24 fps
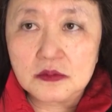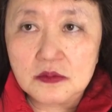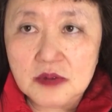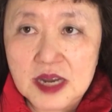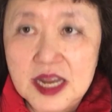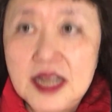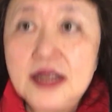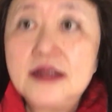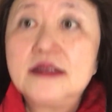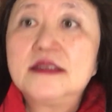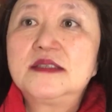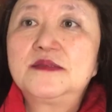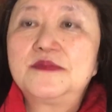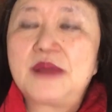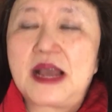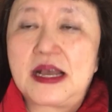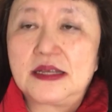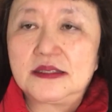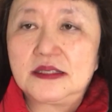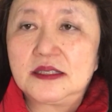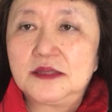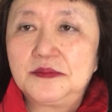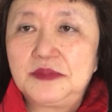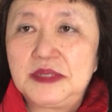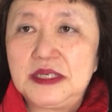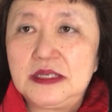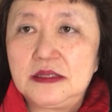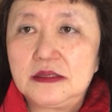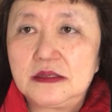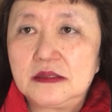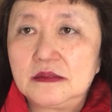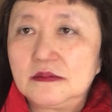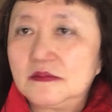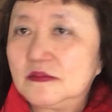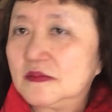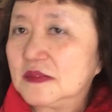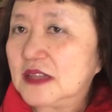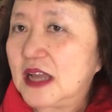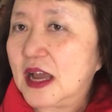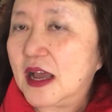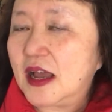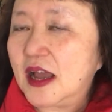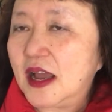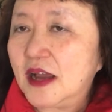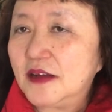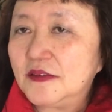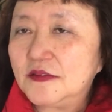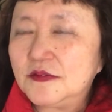greatest masterpieces
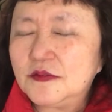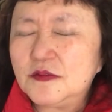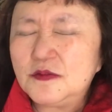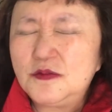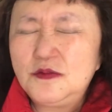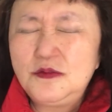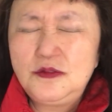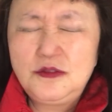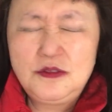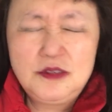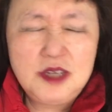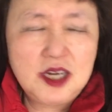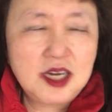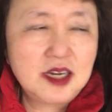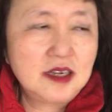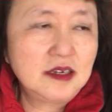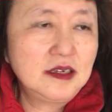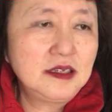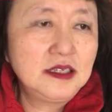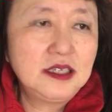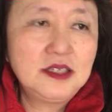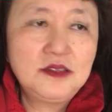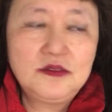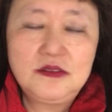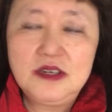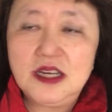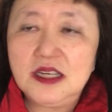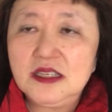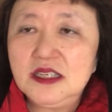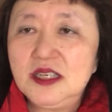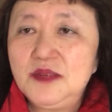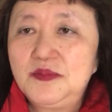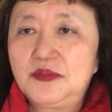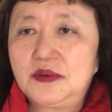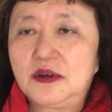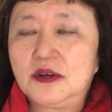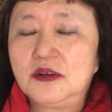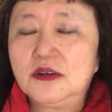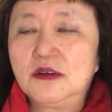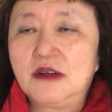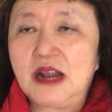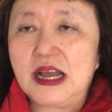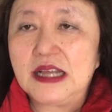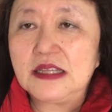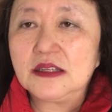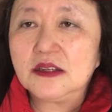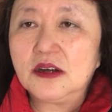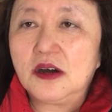that have really, really
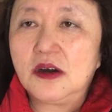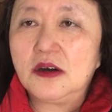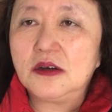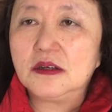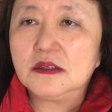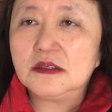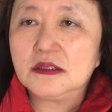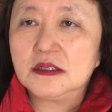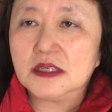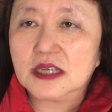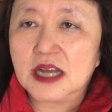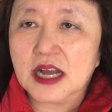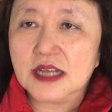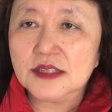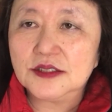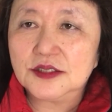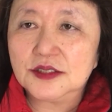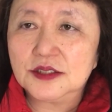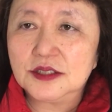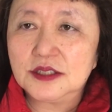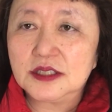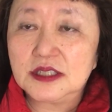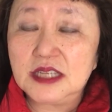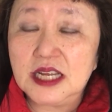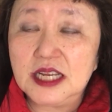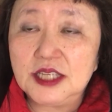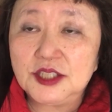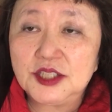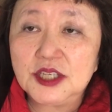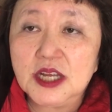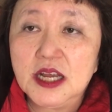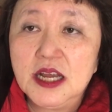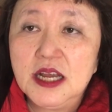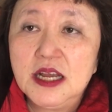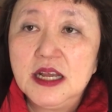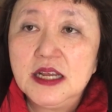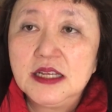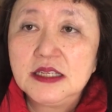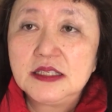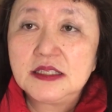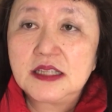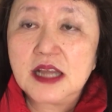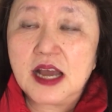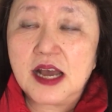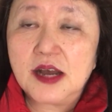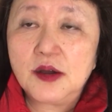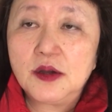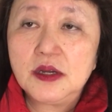programmed on the concert stage.
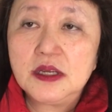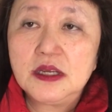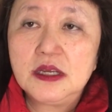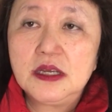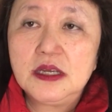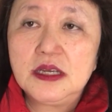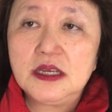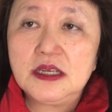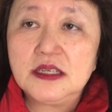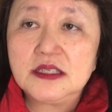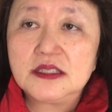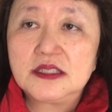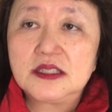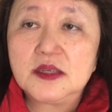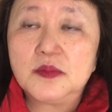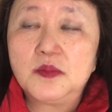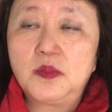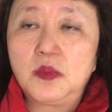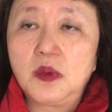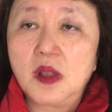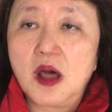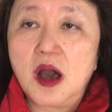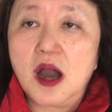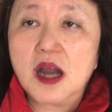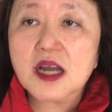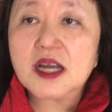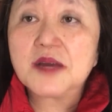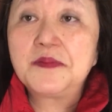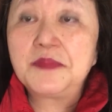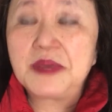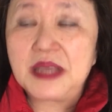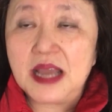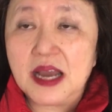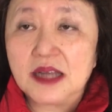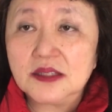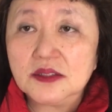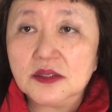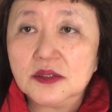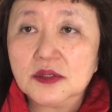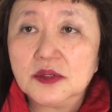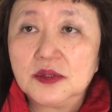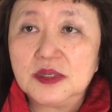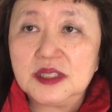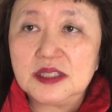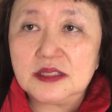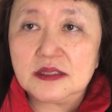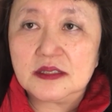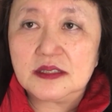That is the Bloch piano
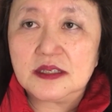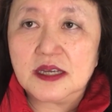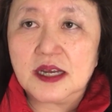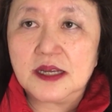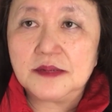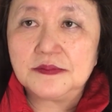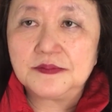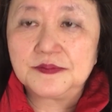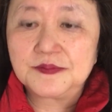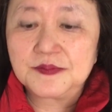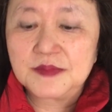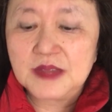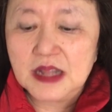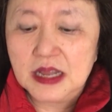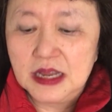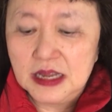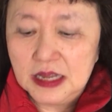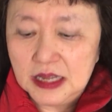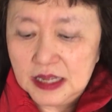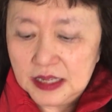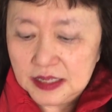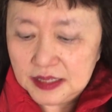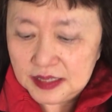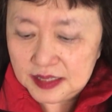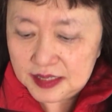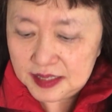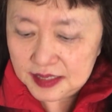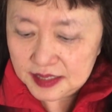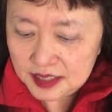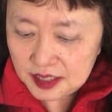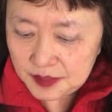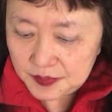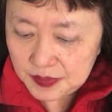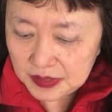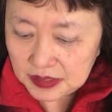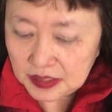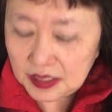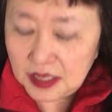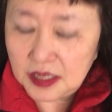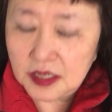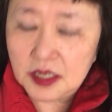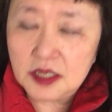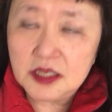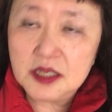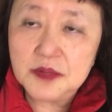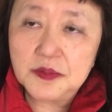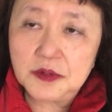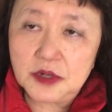quintet. This
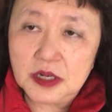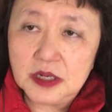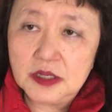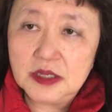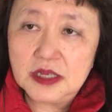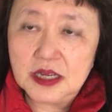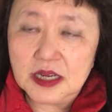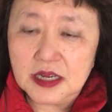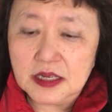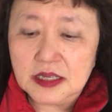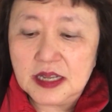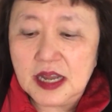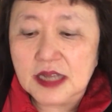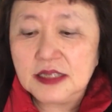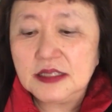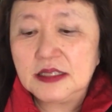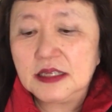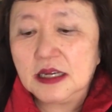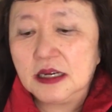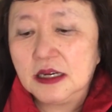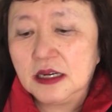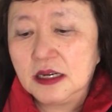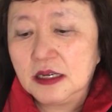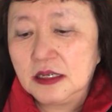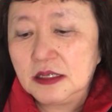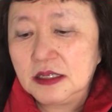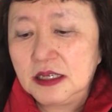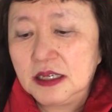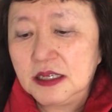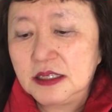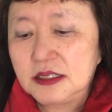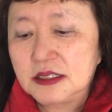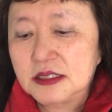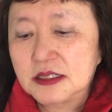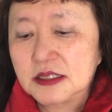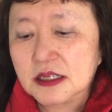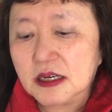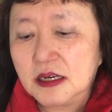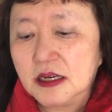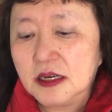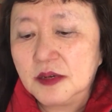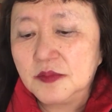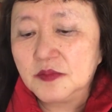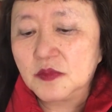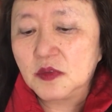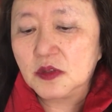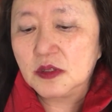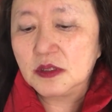particular quintet, it's
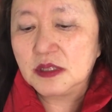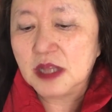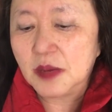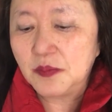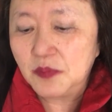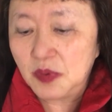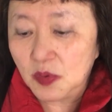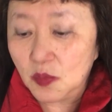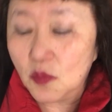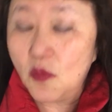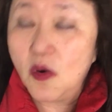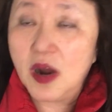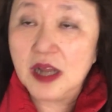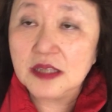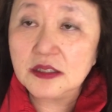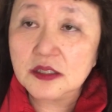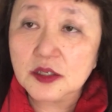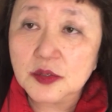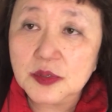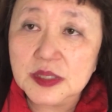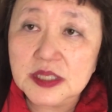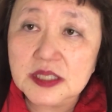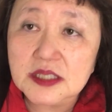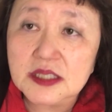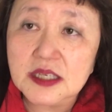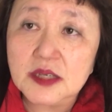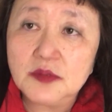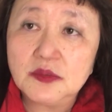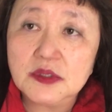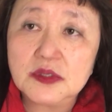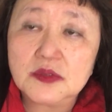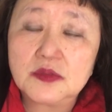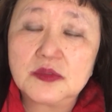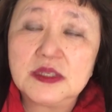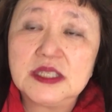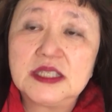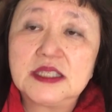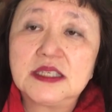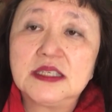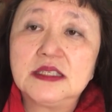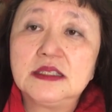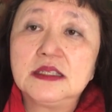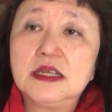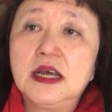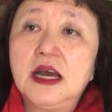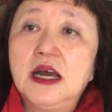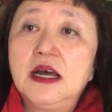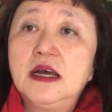number 1 quintet, was
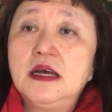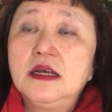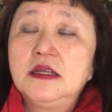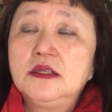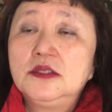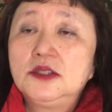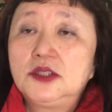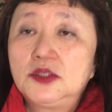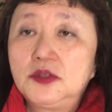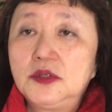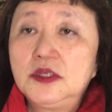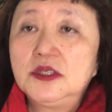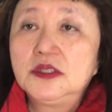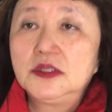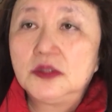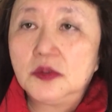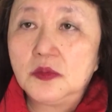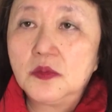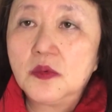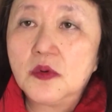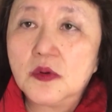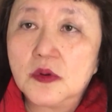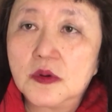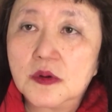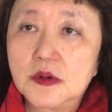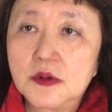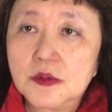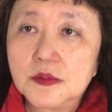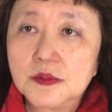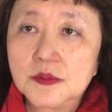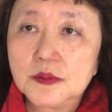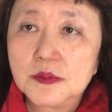written during the war.